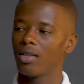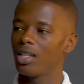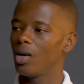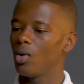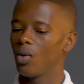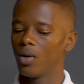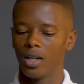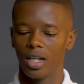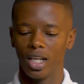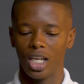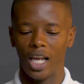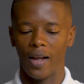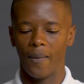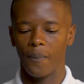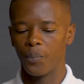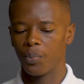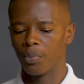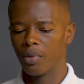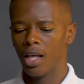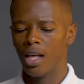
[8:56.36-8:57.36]
how they won the
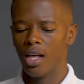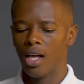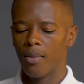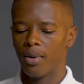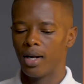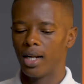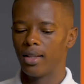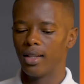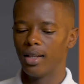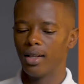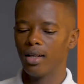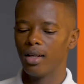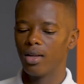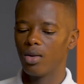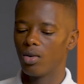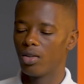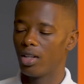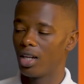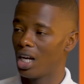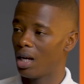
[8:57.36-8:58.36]
game. But I think you
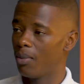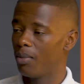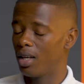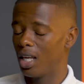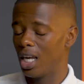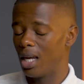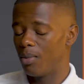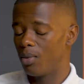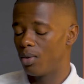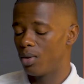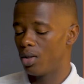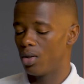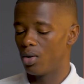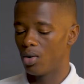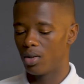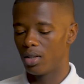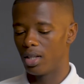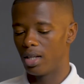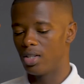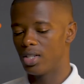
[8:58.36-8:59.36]
know the coming game, you
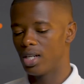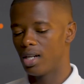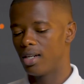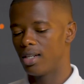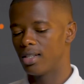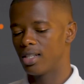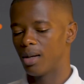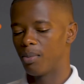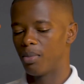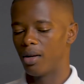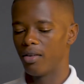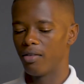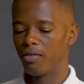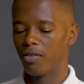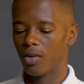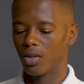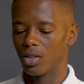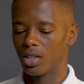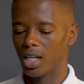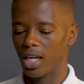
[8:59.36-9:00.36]
know, the usually are playing
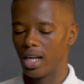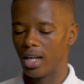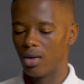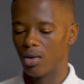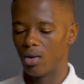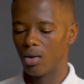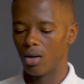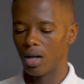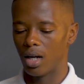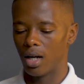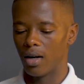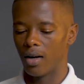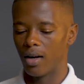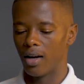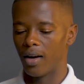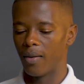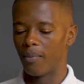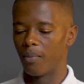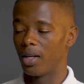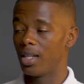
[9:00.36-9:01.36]
Forte. You know,
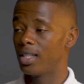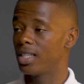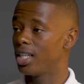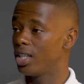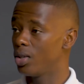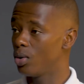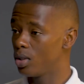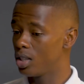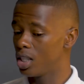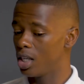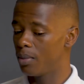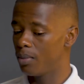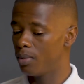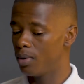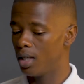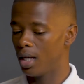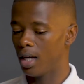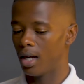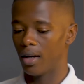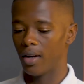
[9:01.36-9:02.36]
uh, um, it's a new
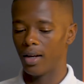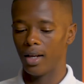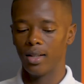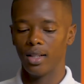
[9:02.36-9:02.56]
team uh,